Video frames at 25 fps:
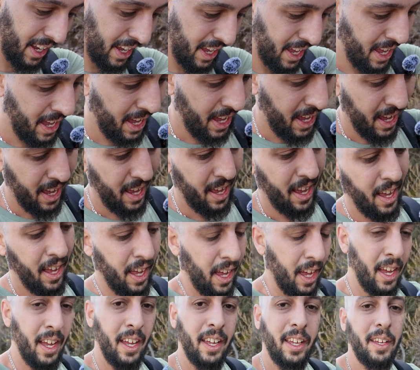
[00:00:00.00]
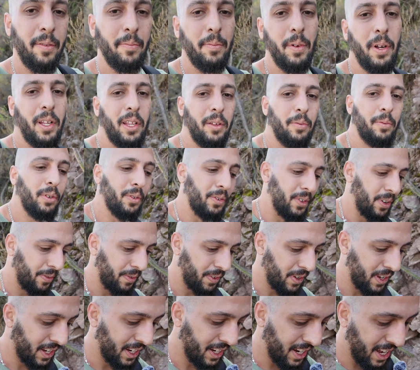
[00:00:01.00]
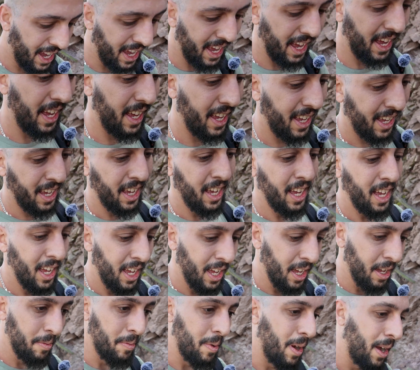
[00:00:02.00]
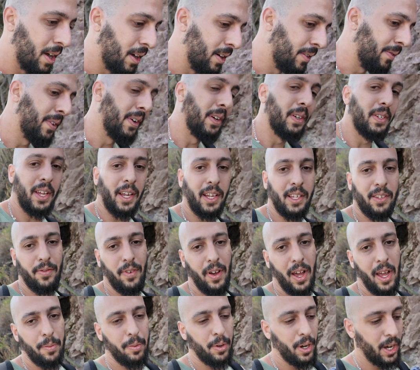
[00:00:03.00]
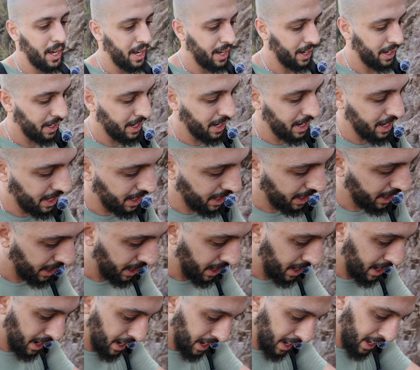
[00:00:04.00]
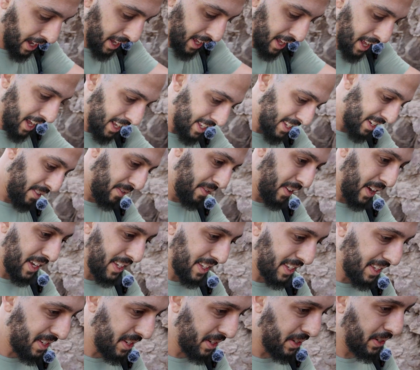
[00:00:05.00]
You can barely move your feet. My heart feels like it's vibrating. That's how fast it's